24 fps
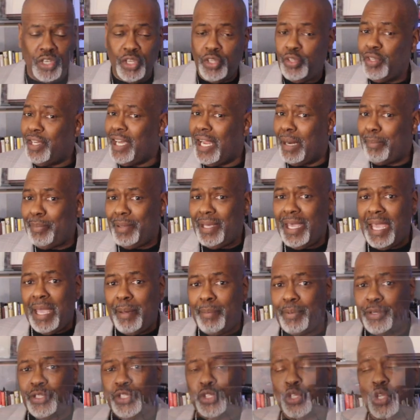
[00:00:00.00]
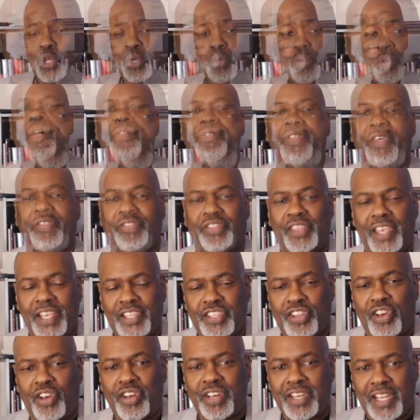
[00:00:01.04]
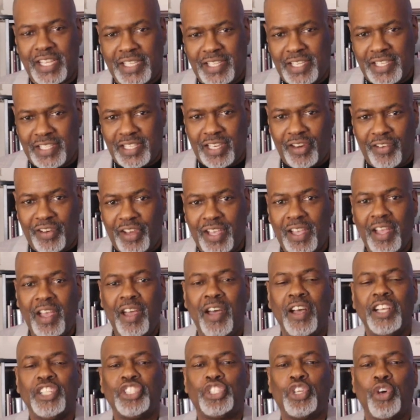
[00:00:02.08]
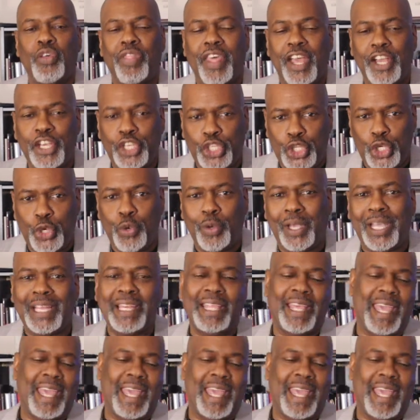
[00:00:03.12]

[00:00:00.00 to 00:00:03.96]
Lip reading: You got to be able to do the things that are necessary so that you